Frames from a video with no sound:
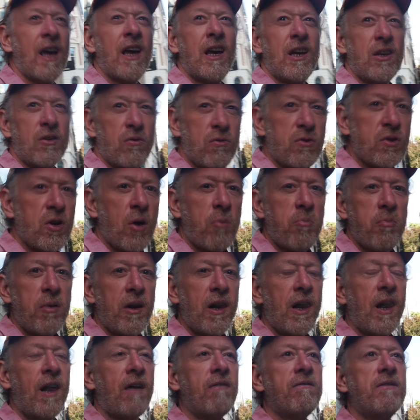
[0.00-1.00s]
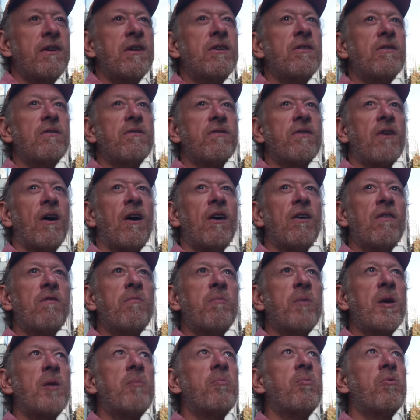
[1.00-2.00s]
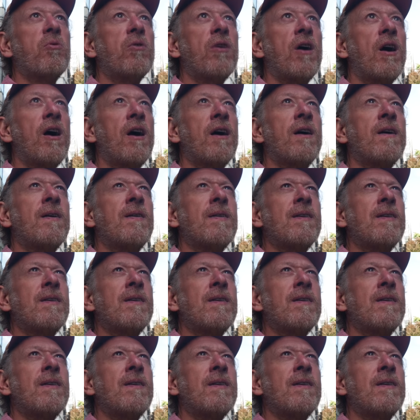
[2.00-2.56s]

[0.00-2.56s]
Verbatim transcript: He's also beloved of kind of people that